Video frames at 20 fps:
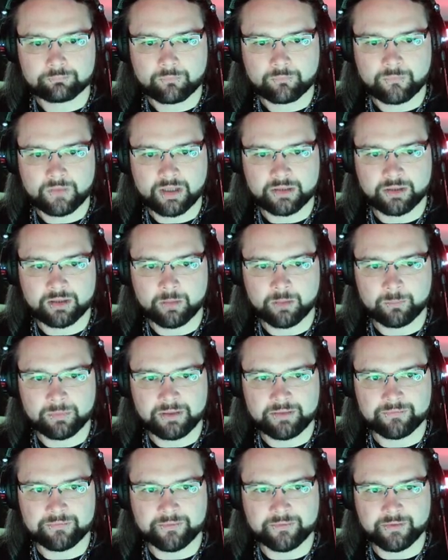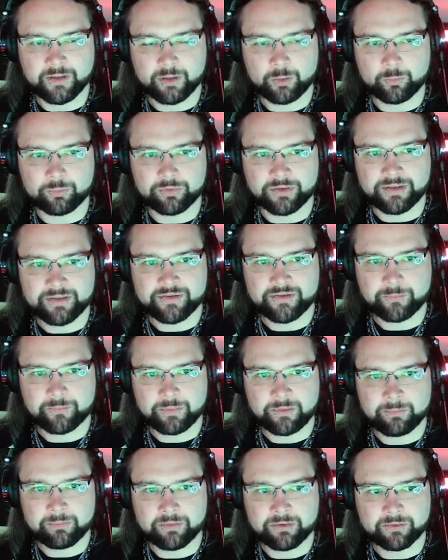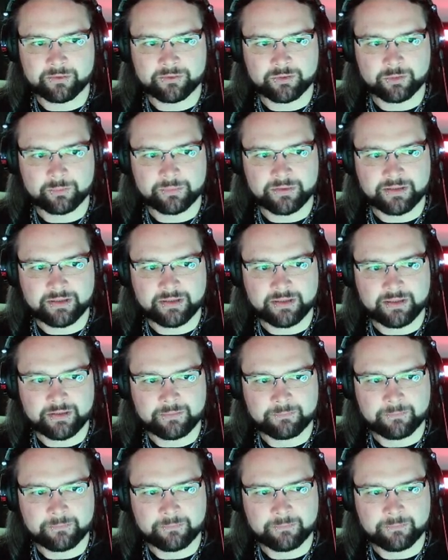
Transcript: I can't believe no bricks have been bought up here yet.